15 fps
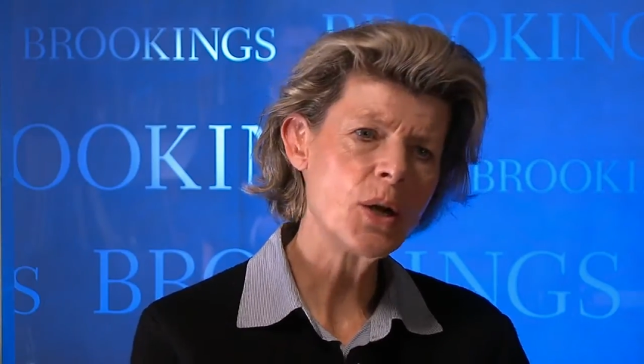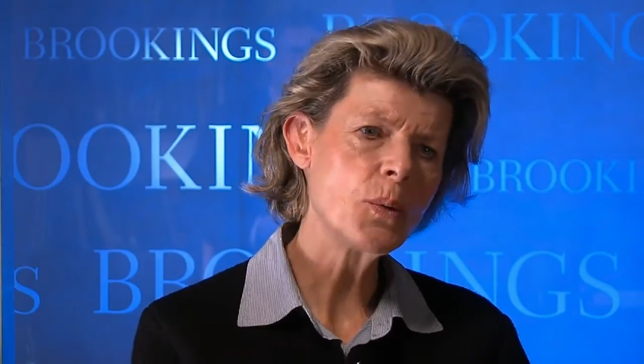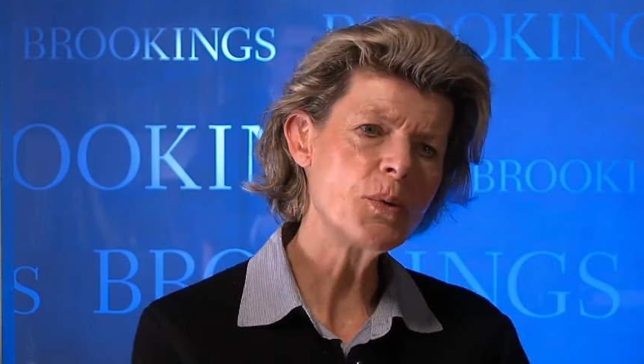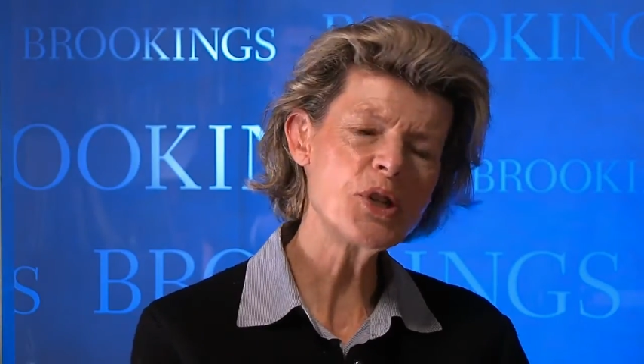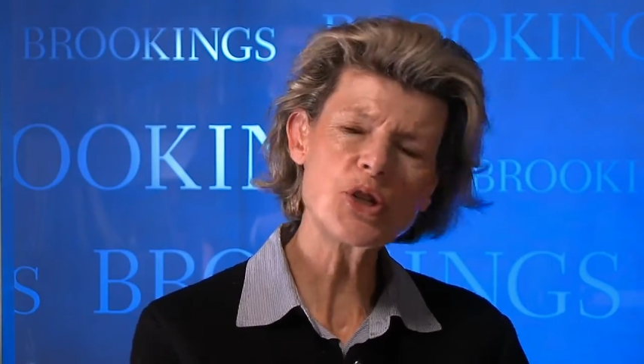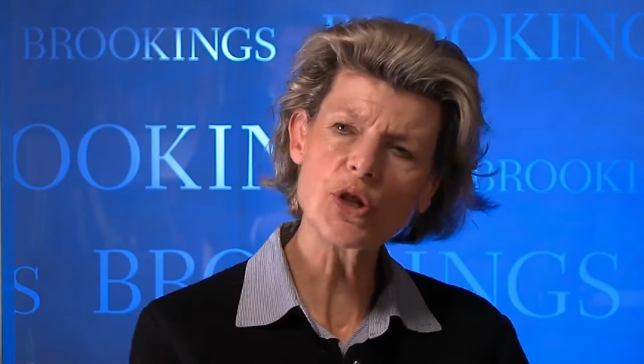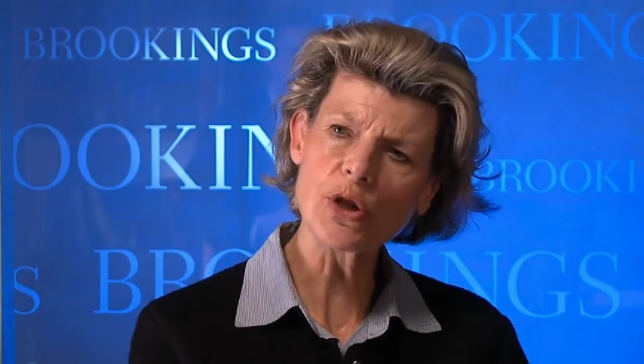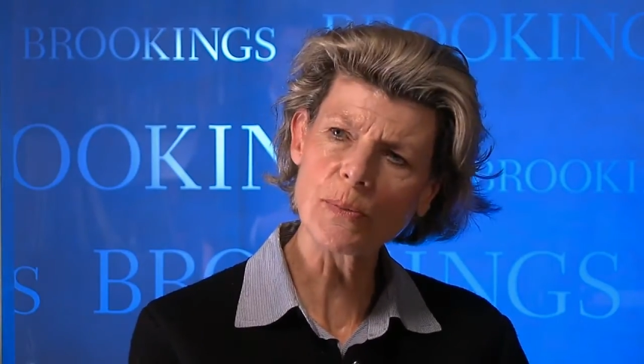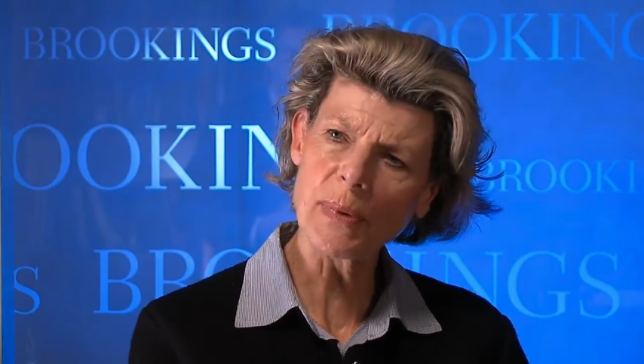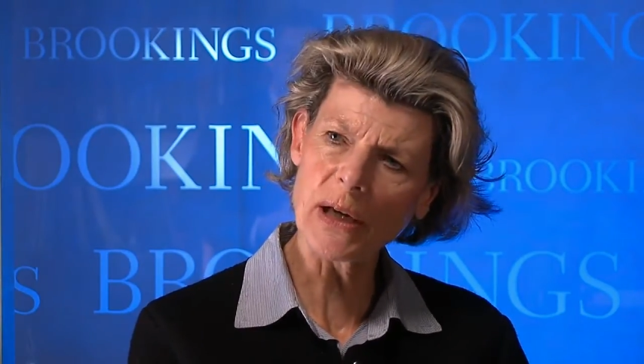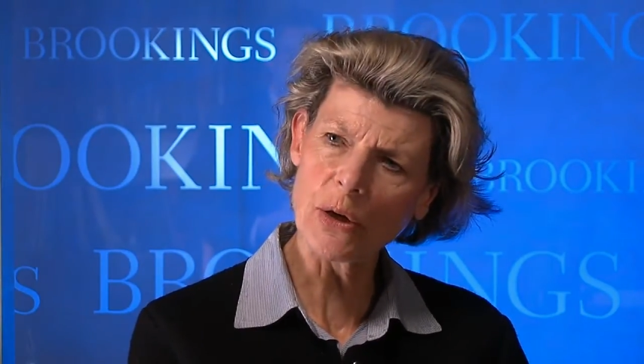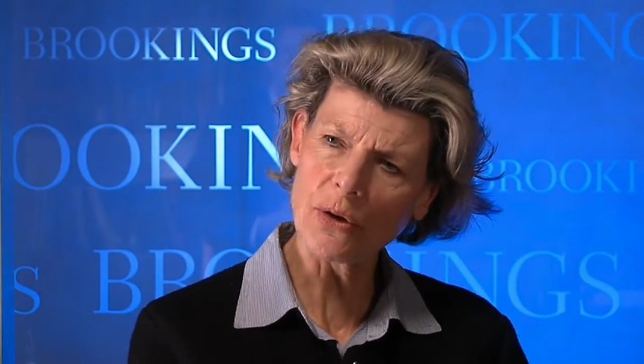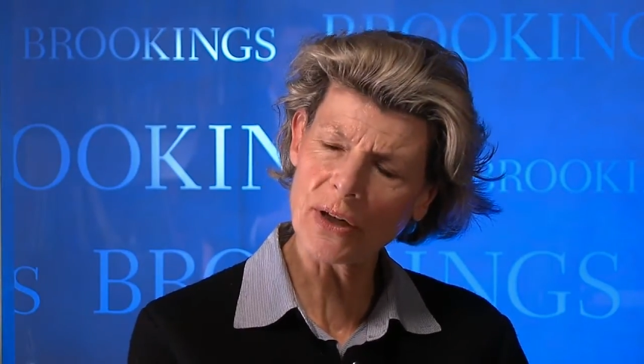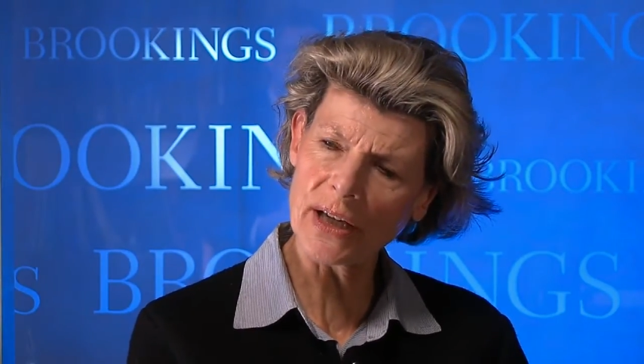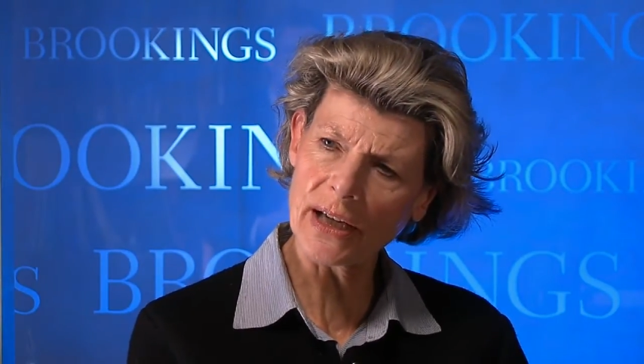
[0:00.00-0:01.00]
We should be
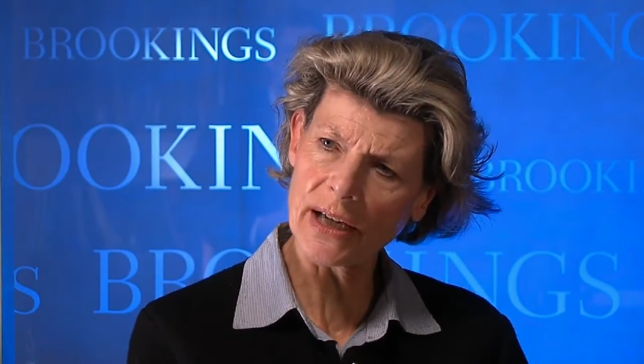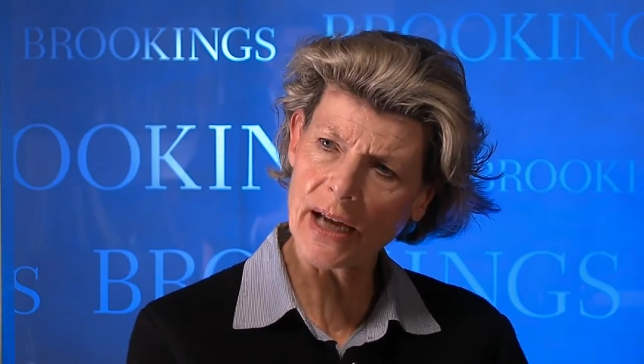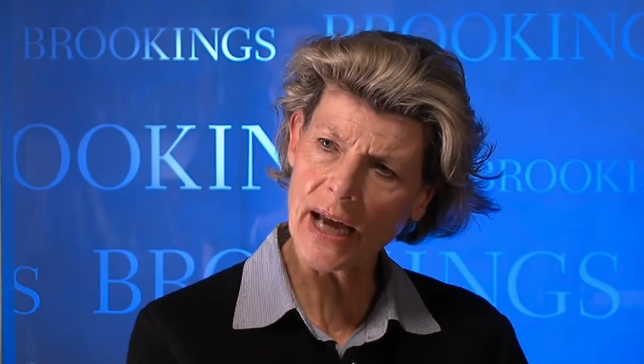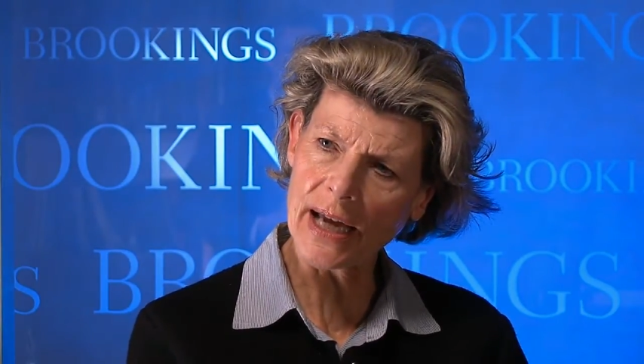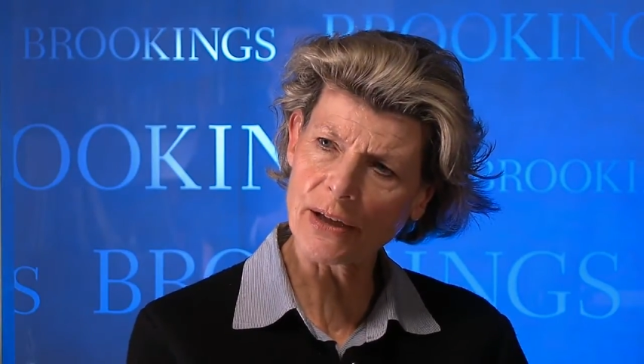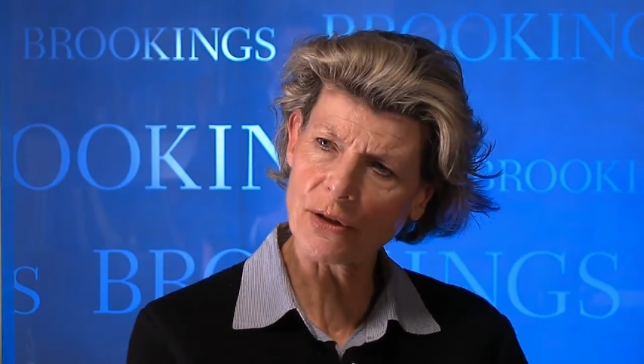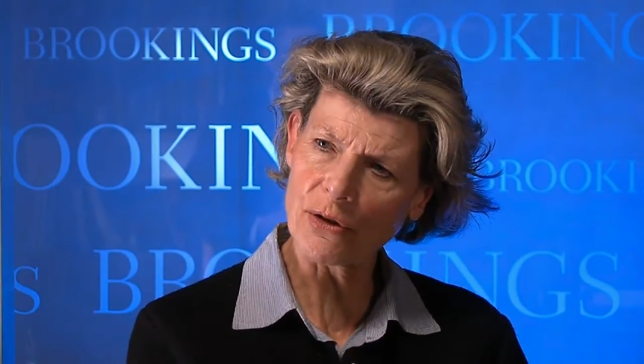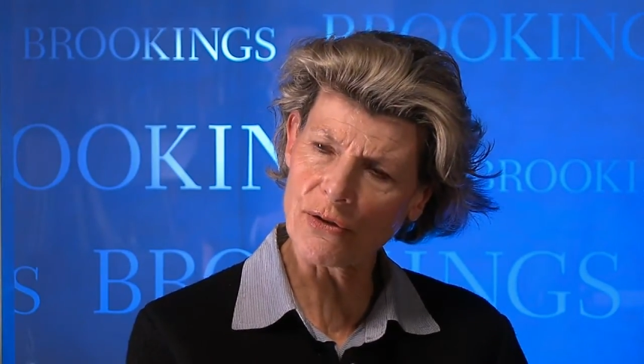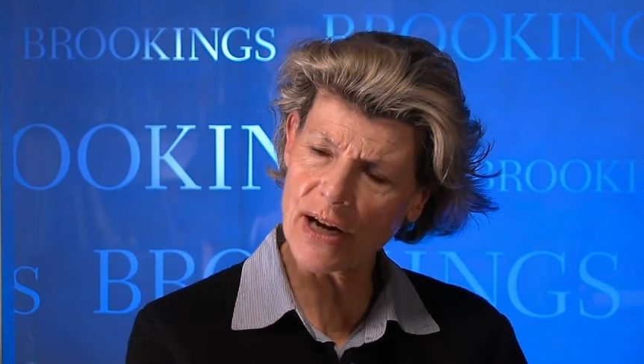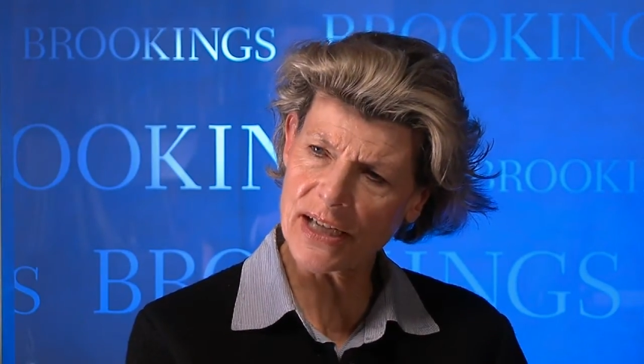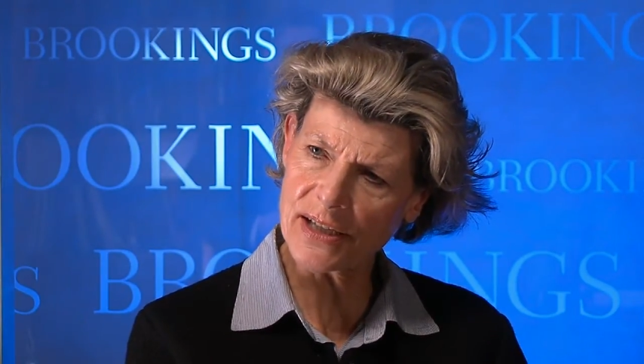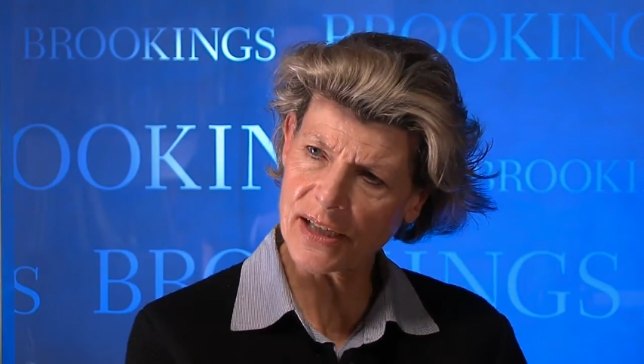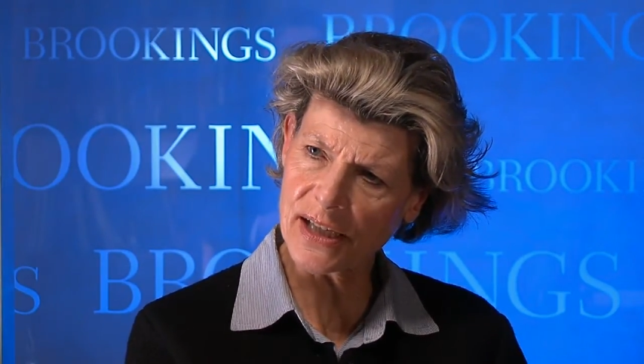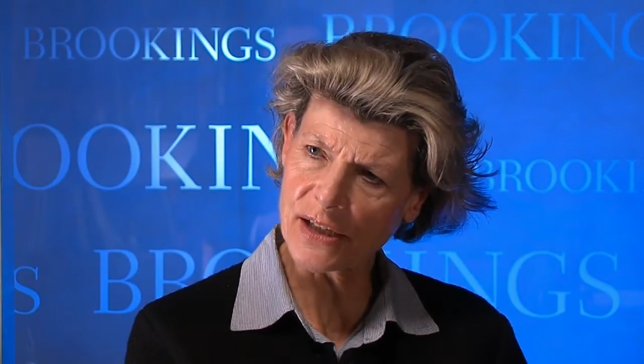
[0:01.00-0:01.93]
looking at greater